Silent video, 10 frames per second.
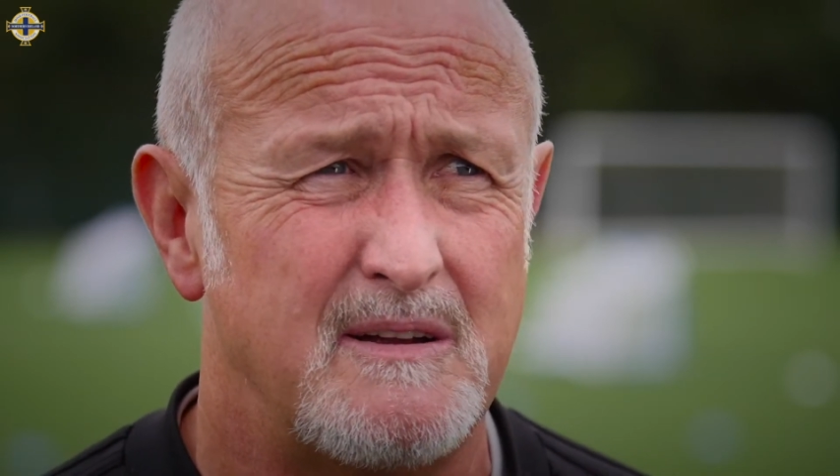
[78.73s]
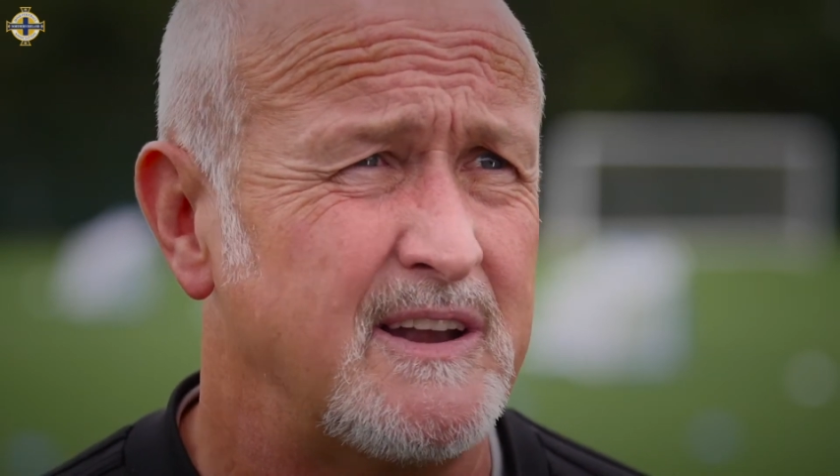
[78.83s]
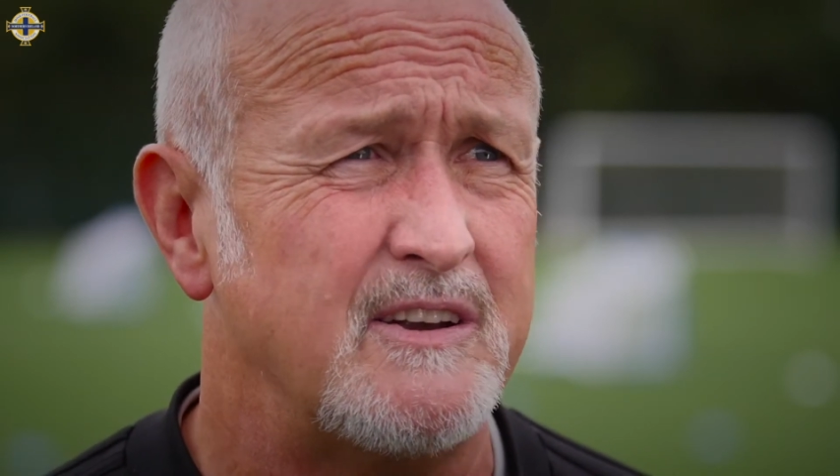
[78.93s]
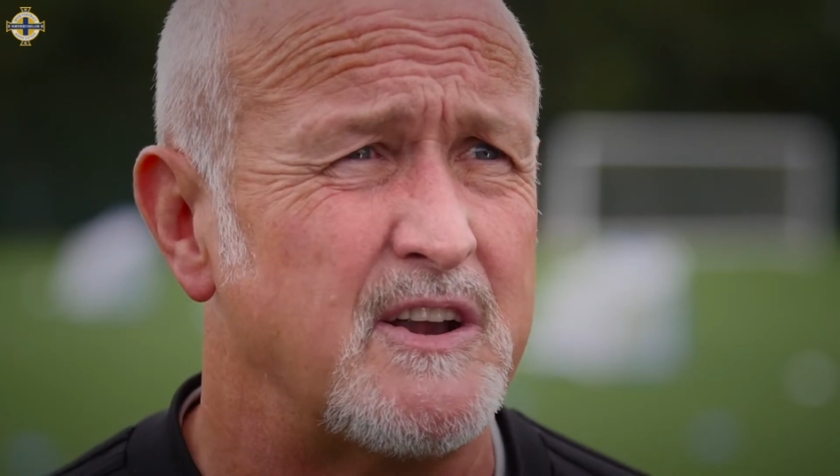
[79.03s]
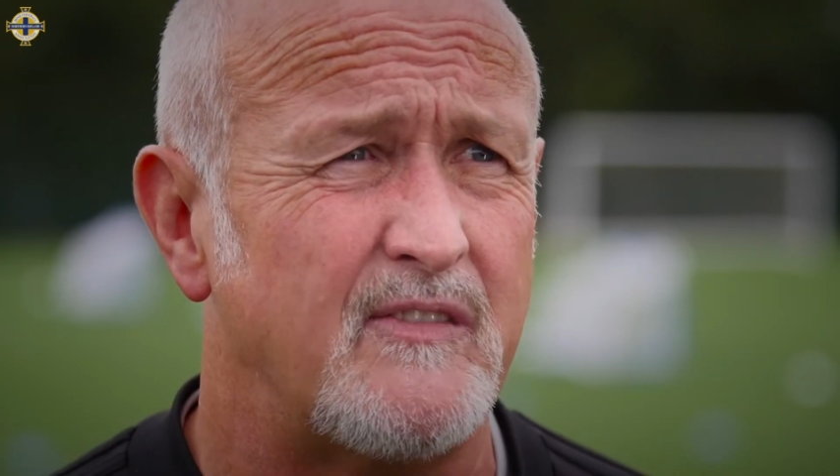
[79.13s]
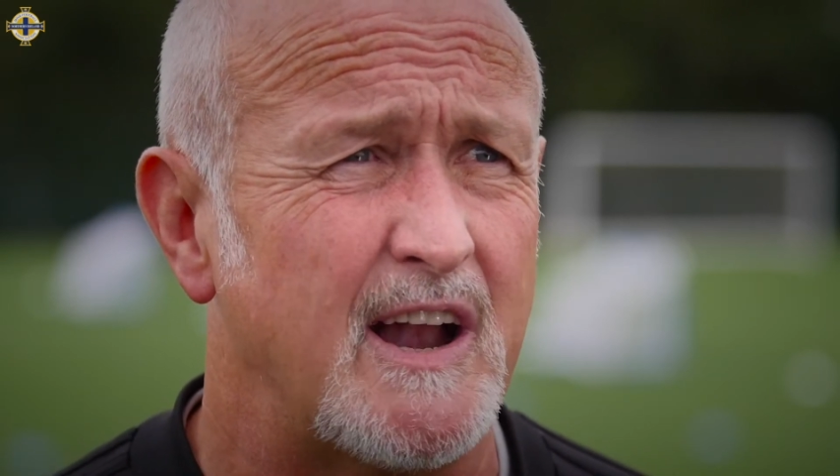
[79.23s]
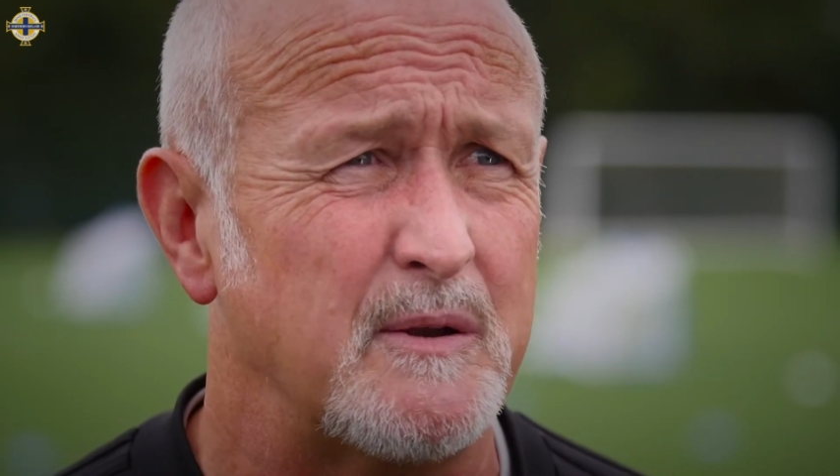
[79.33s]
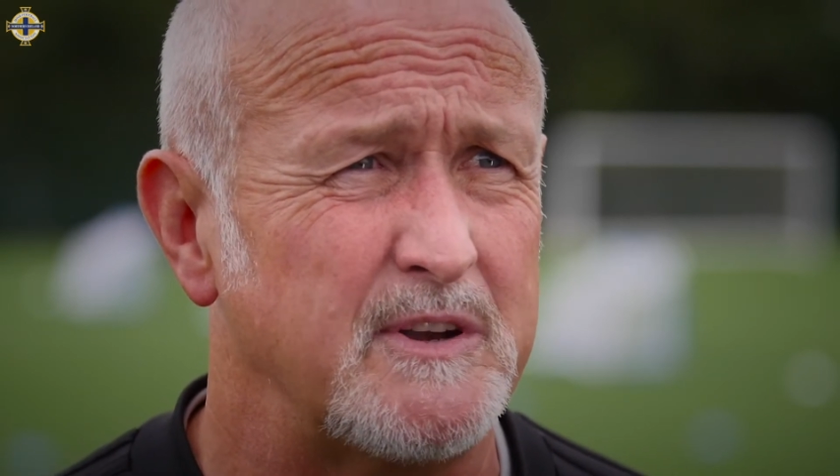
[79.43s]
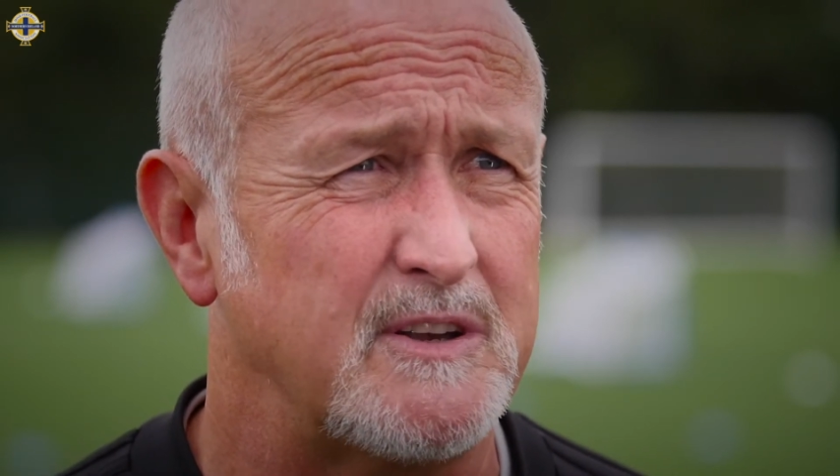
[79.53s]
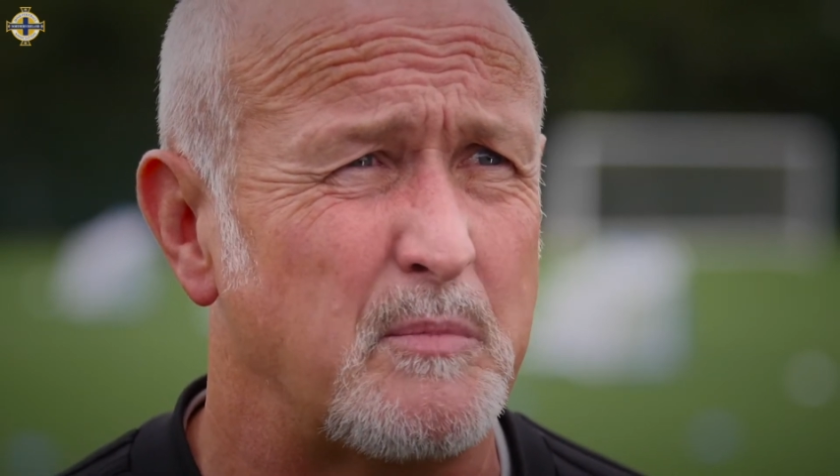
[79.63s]
in their
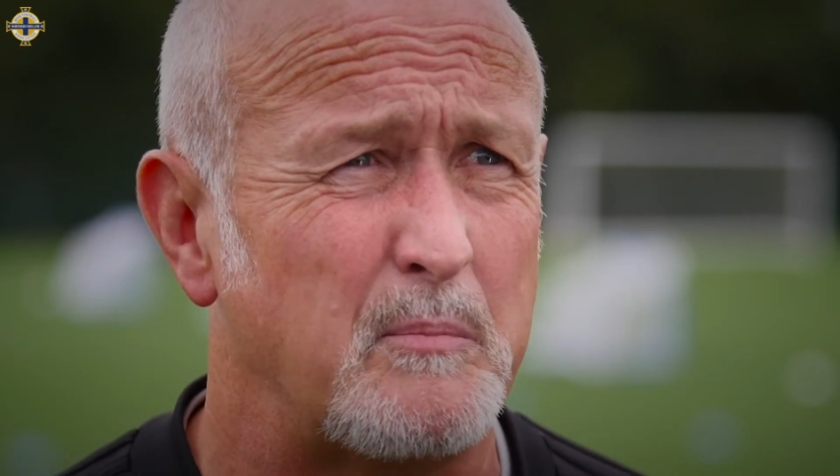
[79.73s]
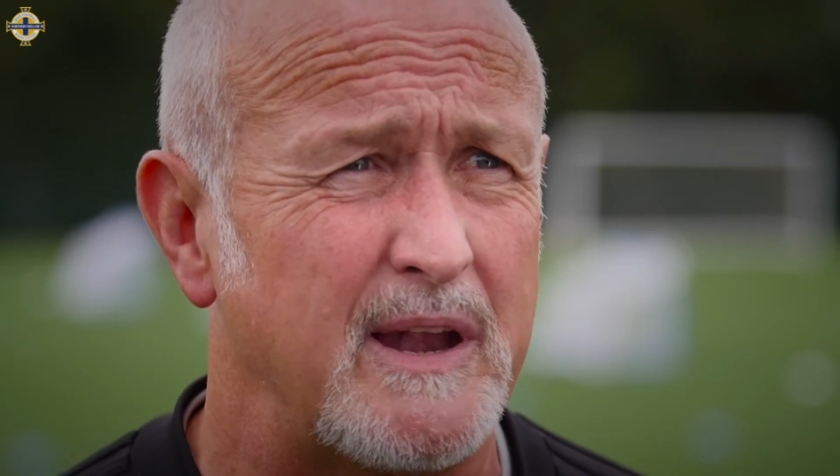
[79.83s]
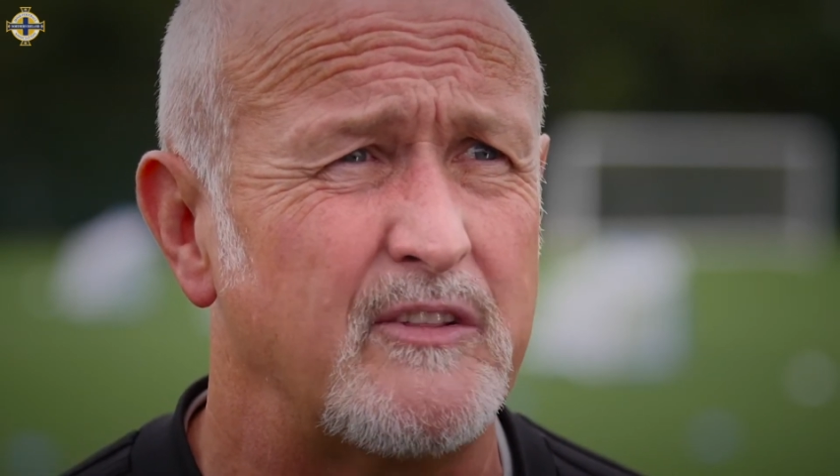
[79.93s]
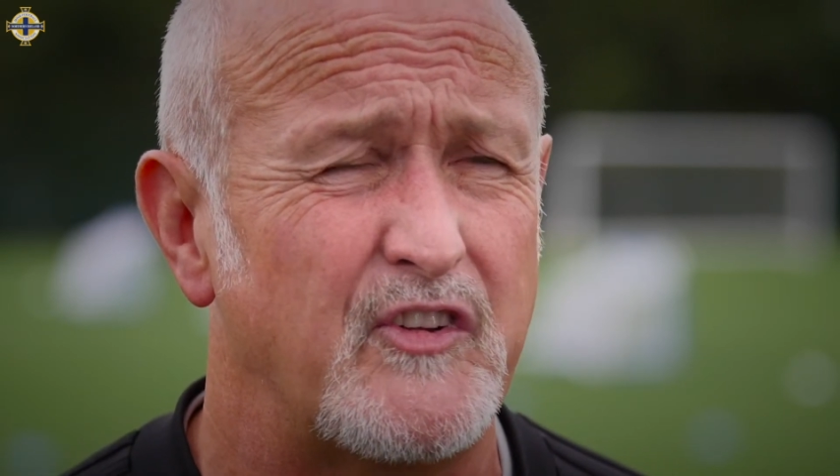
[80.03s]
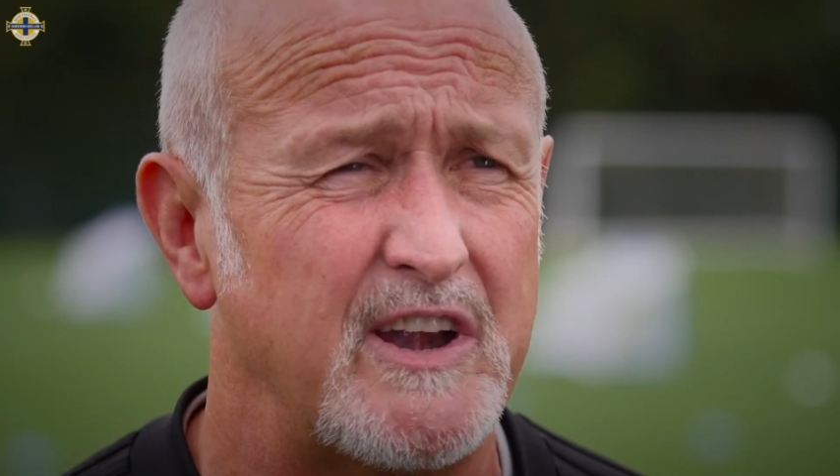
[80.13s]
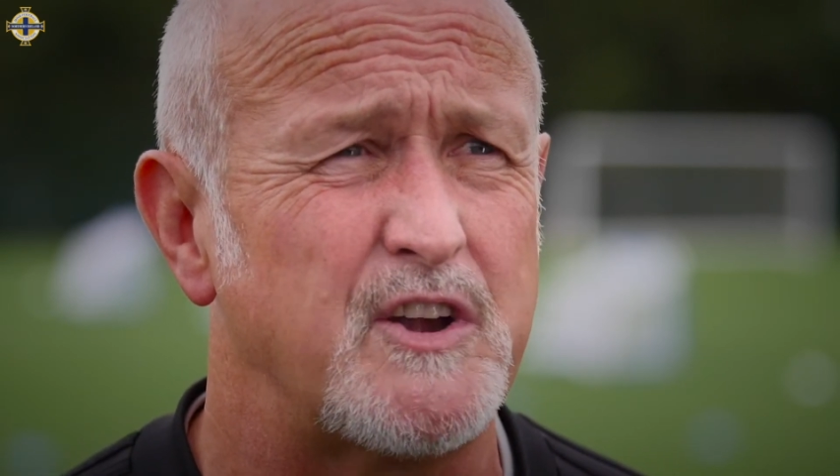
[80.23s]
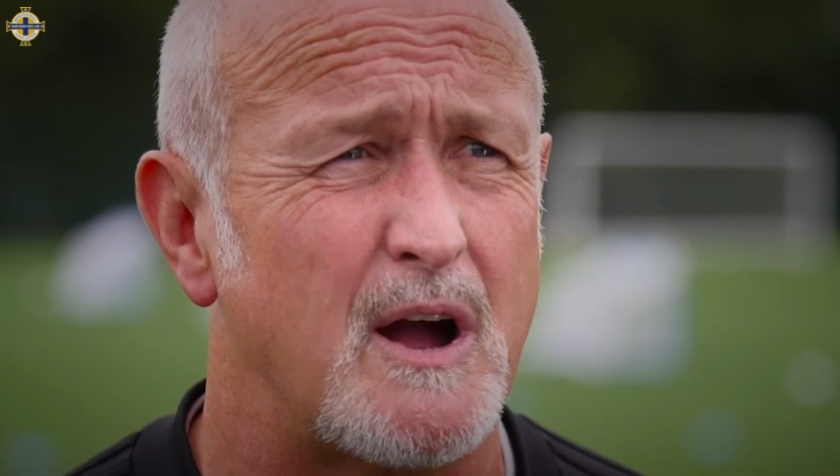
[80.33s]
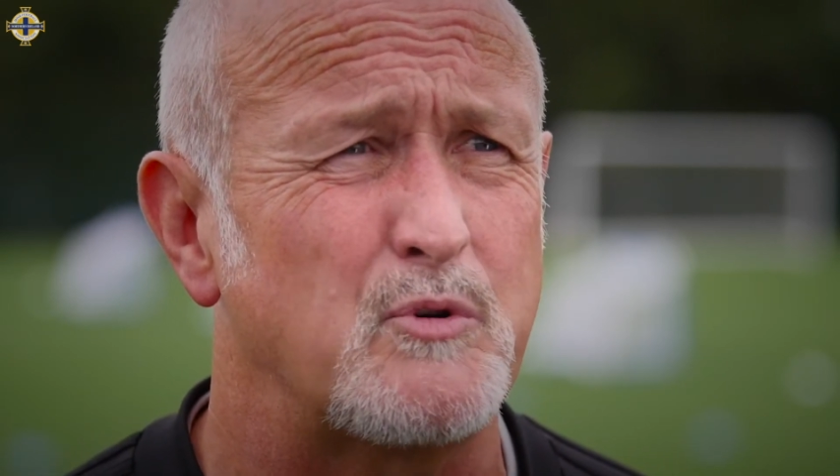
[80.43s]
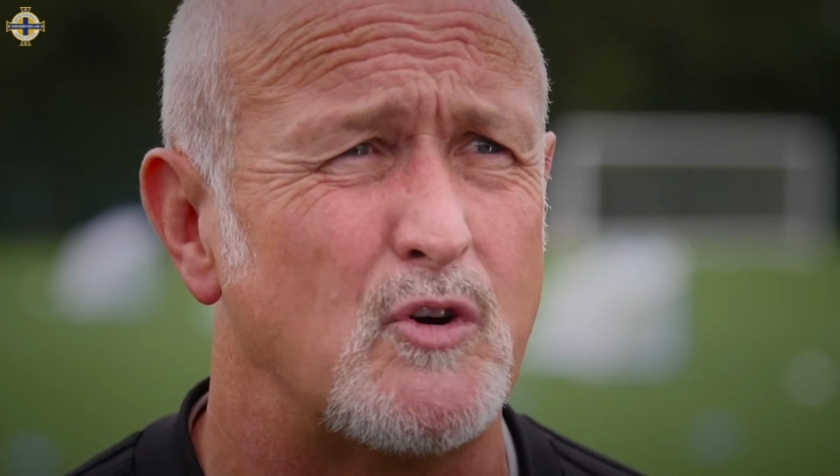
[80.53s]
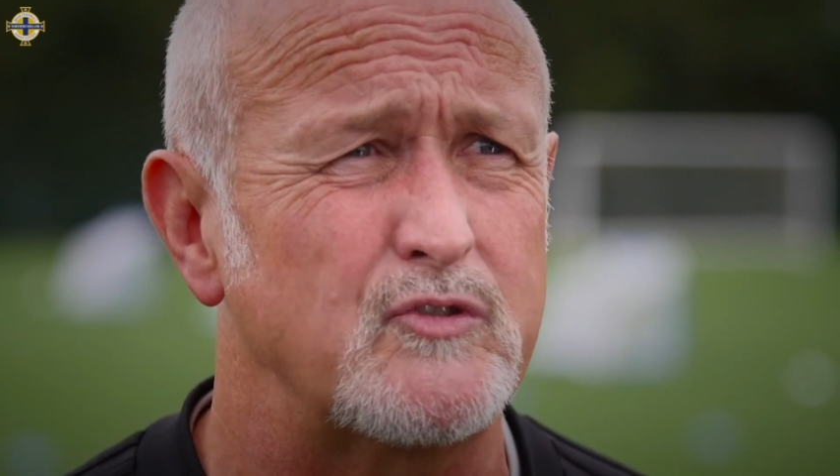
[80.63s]
development to be playing three
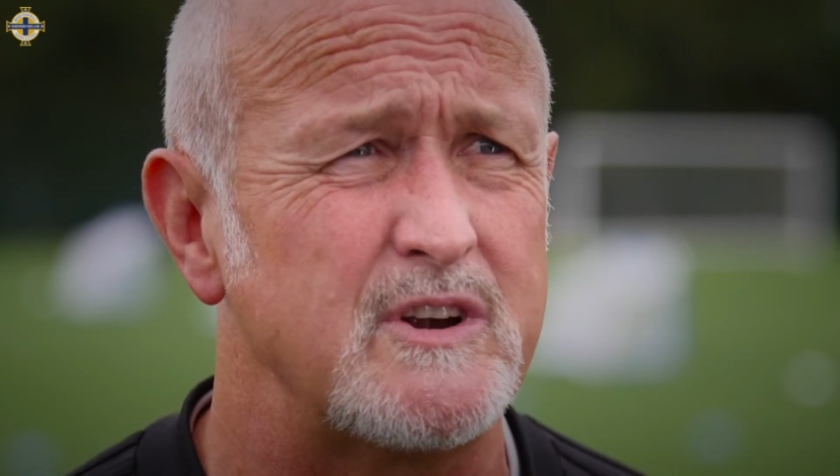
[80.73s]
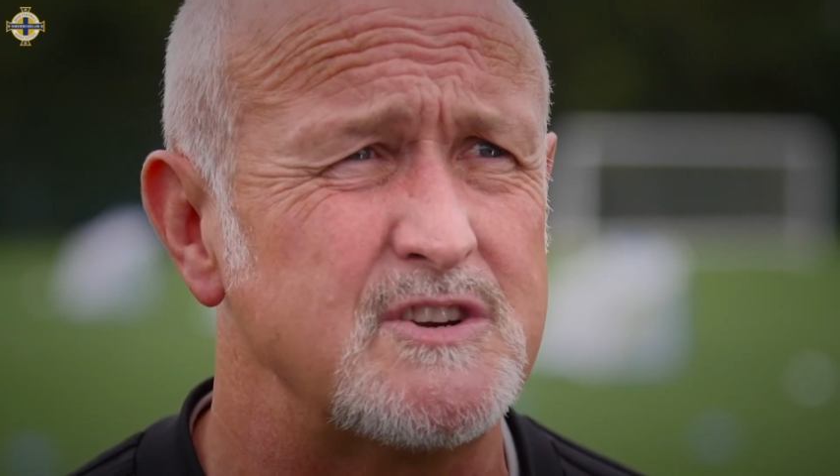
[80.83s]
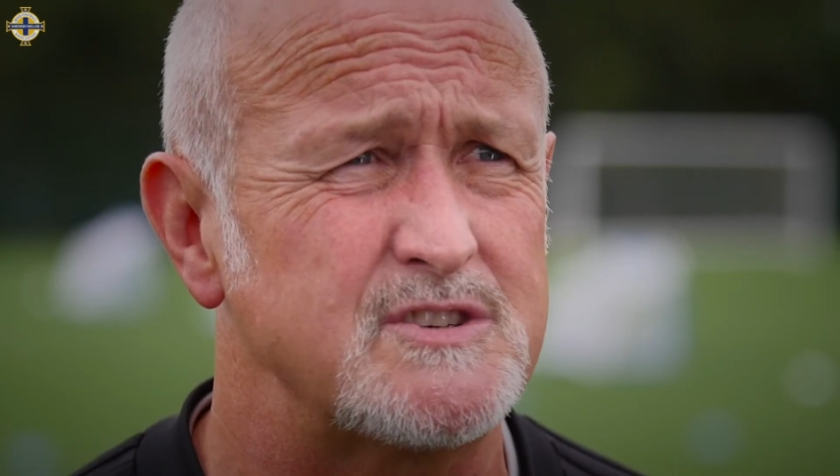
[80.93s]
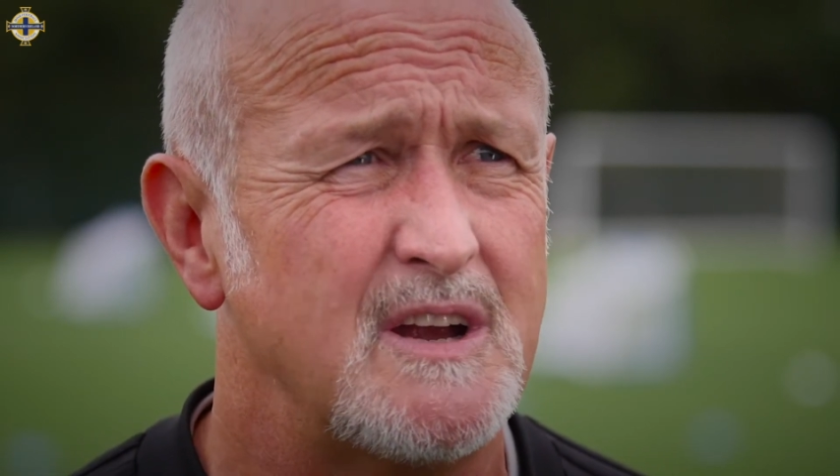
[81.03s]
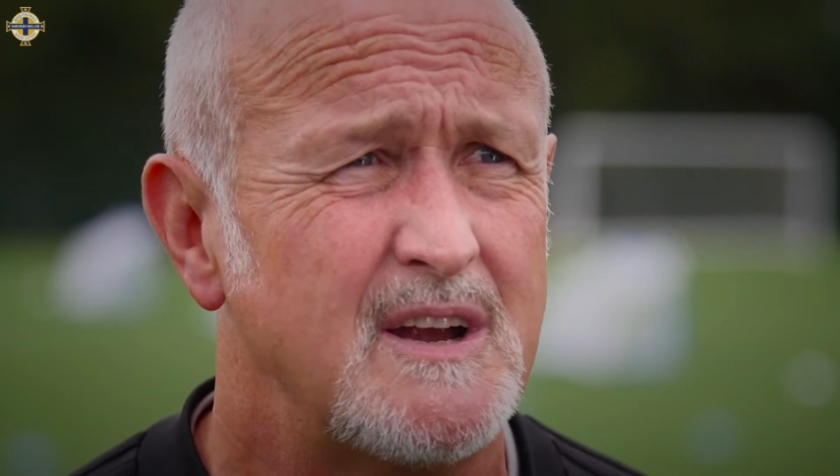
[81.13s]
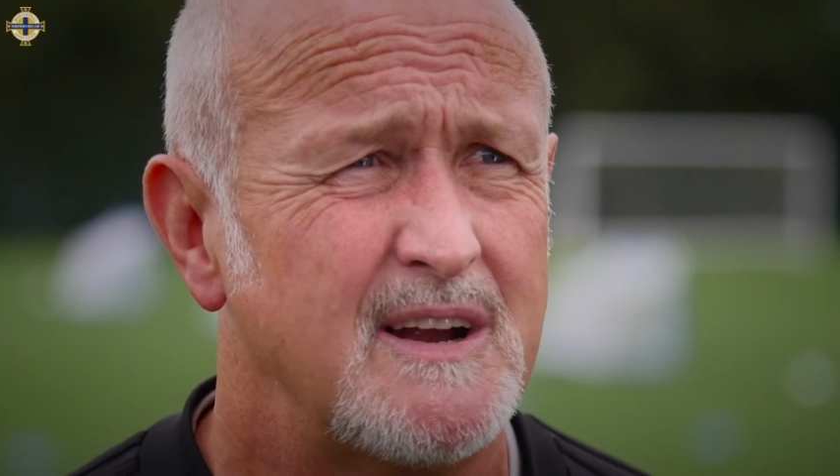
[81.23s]
top countries